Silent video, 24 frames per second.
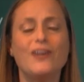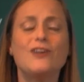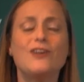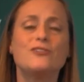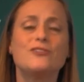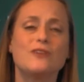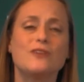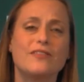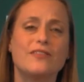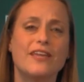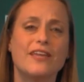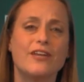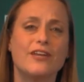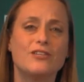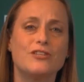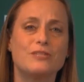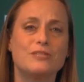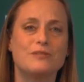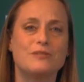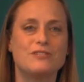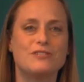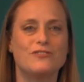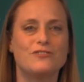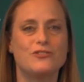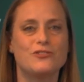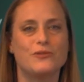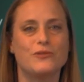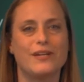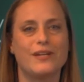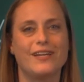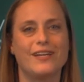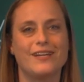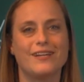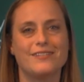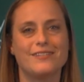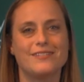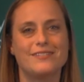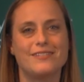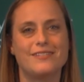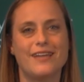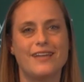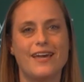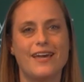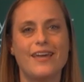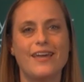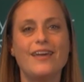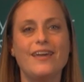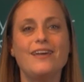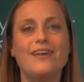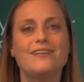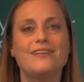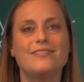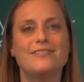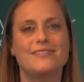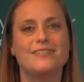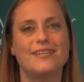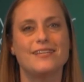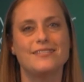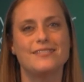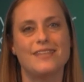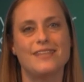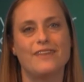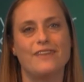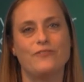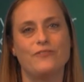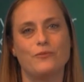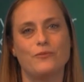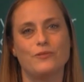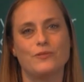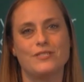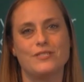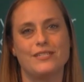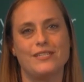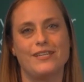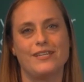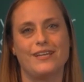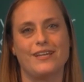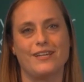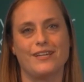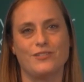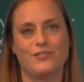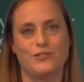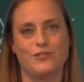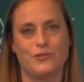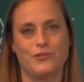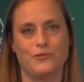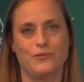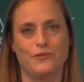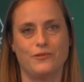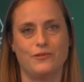So thank you so much for joining us today. Stay safe, and we'll see you again soon.